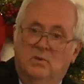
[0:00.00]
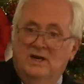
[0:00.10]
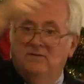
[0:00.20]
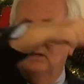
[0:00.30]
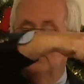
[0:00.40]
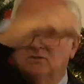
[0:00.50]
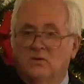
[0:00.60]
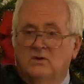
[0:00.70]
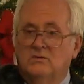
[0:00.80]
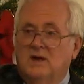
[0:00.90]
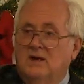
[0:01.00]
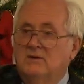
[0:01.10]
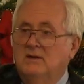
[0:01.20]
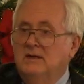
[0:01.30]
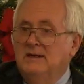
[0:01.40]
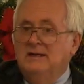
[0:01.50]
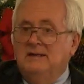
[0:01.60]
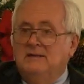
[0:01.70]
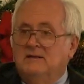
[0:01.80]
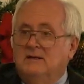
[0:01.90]
waving the sword around
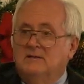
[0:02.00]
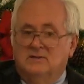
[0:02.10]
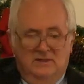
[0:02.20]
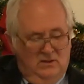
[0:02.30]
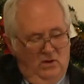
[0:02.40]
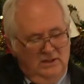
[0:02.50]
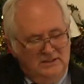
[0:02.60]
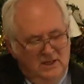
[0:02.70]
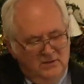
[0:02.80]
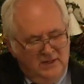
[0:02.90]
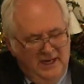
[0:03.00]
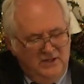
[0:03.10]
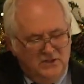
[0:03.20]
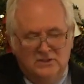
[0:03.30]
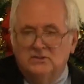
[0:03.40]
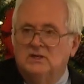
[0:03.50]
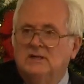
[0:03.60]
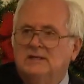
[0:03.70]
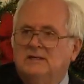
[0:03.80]
to the all these other nations.